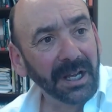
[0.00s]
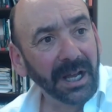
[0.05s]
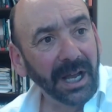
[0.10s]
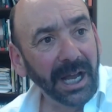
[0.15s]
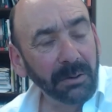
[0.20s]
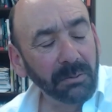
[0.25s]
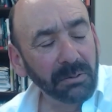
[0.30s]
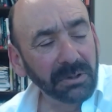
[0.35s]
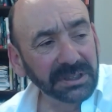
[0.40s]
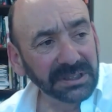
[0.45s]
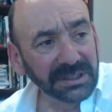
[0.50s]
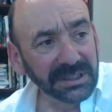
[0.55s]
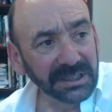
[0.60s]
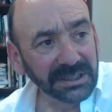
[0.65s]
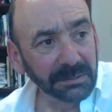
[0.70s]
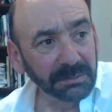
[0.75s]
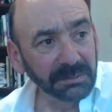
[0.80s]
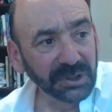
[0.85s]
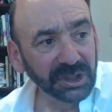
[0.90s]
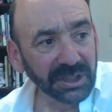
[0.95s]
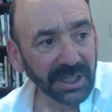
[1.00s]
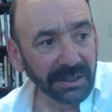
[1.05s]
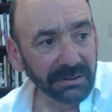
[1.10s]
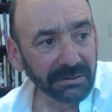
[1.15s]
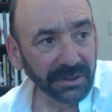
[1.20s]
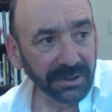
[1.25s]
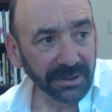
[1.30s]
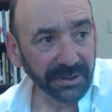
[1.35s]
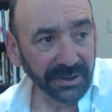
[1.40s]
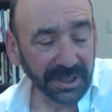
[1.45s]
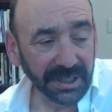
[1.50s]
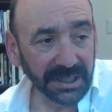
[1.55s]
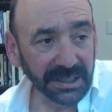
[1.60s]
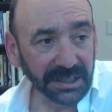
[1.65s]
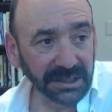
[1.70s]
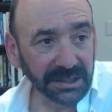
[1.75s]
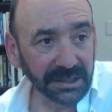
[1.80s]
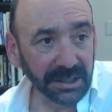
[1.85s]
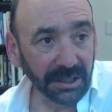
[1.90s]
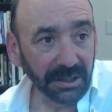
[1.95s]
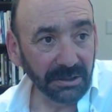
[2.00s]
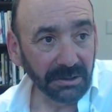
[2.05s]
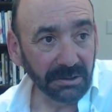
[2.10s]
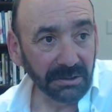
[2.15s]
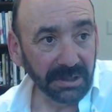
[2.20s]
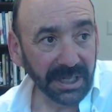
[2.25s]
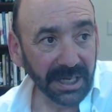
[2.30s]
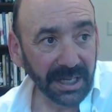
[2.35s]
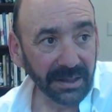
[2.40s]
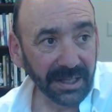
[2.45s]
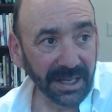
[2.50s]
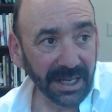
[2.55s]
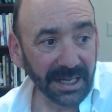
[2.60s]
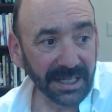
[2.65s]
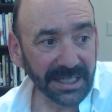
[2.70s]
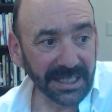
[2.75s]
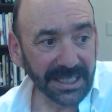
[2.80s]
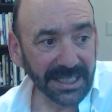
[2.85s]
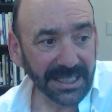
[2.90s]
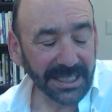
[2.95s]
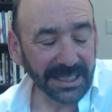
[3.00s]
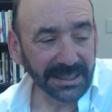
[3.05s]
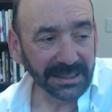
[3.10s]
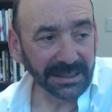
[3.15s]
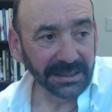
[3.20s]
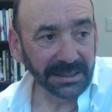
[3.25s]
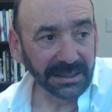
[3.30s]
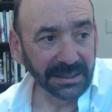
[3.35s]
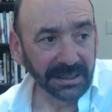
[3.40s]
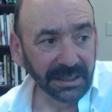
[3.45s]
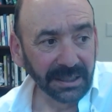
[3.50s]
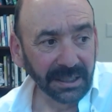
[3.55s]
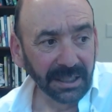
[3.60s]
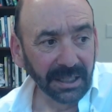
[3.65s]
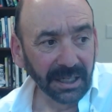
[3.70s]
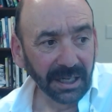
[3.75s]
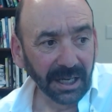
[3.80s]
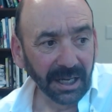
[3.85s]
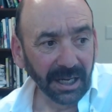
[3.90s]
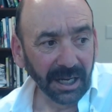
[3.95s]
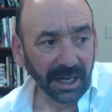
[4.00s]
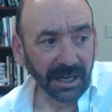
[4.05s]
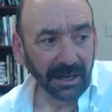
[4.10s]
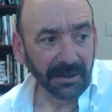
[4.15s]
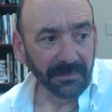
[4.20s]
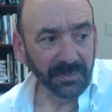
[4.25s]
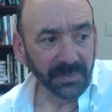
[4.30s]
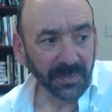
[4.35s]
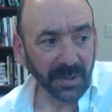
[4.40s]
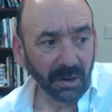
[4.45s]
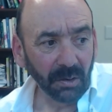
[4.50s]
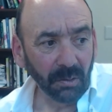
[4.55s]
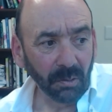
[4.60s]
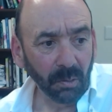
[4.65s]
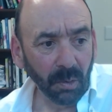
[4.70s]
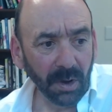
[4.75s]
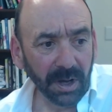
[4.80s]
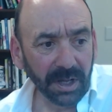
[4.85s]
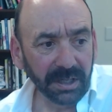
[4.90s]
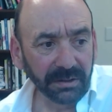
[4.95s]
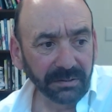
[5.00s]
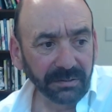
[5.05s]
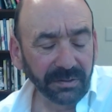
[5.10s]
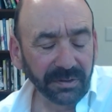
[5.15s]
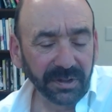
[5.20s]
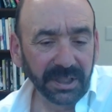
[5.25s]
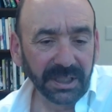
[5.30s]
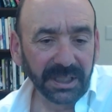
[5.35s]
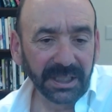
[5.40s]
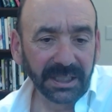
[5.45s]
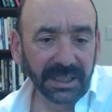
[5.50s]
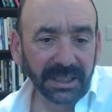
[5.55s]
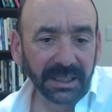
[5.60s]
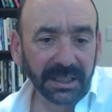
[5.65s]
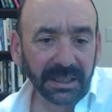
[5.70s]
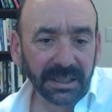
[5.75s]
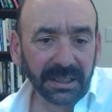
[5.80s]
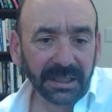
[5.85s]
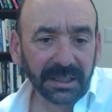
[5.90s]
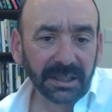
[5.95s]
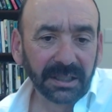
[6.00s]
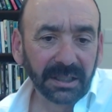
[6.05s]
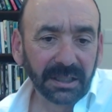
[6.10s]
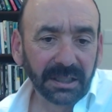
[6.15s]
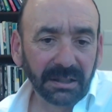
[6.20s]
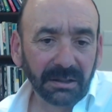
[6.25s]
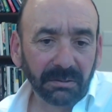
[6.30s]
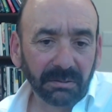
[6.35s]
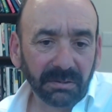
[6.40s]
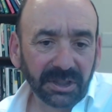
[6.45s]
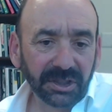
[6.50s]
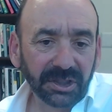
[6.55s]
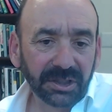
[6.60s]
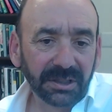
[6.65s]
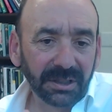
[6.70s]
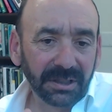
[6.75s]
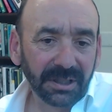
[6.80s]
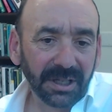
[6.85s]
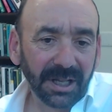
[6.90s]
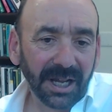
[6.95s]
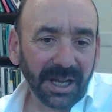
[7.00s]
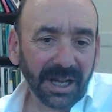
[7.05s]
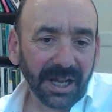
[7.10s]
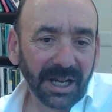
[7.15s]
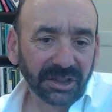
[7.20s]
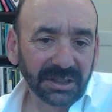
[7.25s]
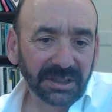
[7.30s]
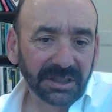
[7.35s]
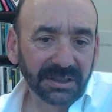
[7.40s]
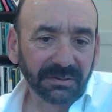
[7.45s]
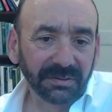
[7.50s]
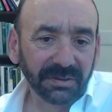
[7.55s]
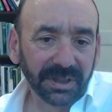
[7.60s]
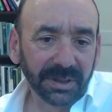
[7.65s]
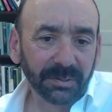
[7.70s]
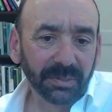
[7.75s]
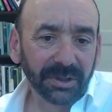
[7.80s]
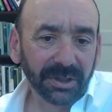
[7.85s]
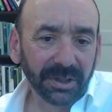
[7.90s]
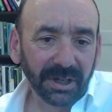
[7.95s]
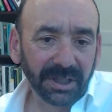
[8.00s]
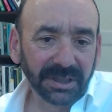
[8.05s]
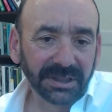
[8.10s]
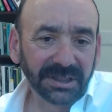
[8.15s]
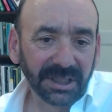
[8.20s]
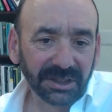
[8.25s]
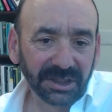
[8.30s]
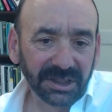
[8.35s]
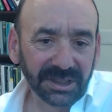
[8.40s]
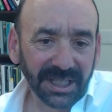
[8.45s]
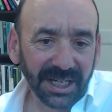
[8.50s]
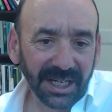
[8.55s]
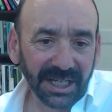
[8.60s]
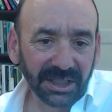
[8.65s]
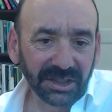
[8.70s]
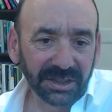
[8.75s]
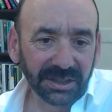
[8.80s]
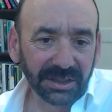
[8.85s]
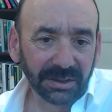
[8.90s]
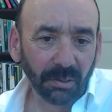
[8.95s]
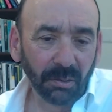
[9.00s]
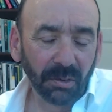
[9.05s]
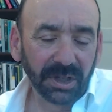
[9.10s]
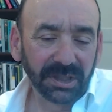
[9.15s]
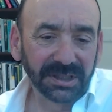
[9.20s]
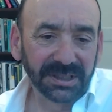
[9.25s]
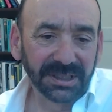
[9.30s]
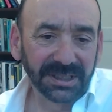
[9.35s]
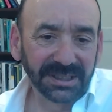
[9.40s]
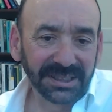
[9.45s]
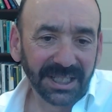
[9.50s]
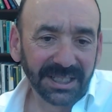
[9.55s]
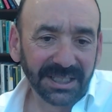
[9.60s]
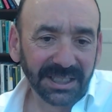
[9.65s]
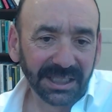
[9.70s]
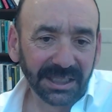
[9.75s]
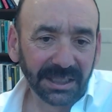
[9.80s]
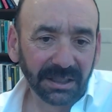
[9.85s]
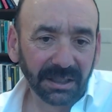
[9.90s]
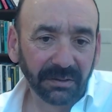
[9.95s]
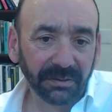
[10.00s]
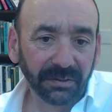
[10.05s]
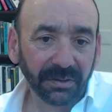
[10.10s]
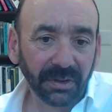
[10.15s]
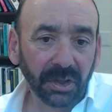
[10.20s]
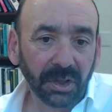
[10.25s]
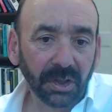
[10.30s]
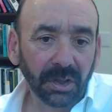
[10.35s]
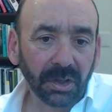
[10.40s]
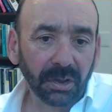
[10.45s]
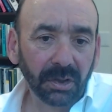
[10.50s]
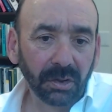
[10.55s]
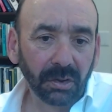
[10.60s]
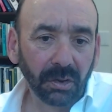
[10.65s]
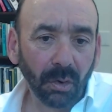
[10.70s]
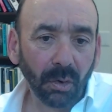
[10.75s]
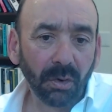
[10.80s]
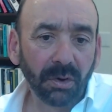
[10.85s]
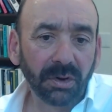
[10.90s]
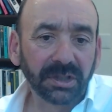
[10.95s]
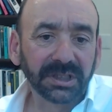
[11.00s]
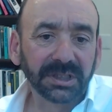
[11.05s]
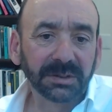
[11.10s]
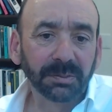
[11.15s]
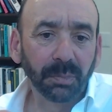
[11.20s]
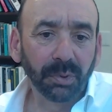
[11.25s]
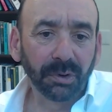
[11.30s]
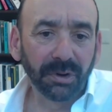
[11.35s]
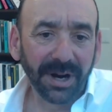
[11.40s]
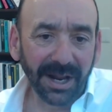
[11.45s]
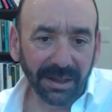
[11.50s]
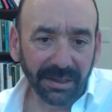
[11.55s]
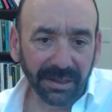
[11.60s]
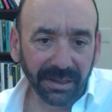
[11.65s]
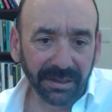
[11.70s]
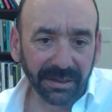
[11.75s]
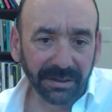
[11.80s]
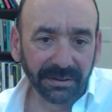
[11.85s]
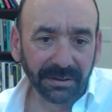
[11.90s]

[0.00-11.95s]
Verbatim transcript: I would say some general things though, and that is um, one of the original logics of liberal arts education was this idea of course breadth.